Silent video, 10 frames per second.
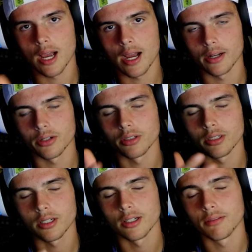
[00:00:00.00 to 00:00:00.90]

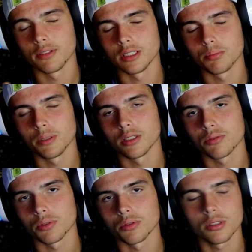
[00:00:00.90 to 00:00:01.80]
tired of these
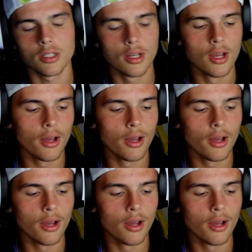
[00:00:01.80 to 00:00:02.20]
beast fruits.